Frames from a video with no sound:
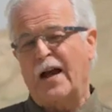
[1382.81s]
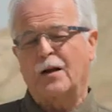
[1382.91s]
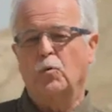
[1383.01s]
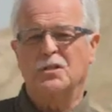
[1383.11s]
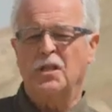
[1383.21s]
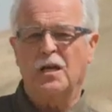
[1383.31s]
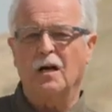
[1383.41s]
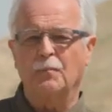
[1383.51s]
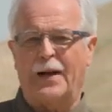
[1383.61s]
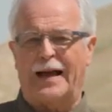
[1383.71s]
fact was the
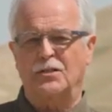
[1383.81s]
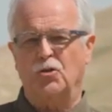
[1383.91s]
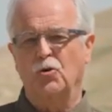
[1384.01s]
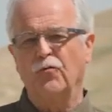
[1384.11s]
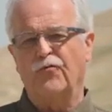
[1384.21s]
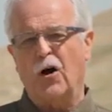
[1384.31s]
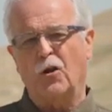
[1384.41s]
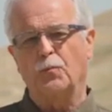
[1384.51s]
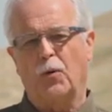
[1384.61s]
young pastor who followed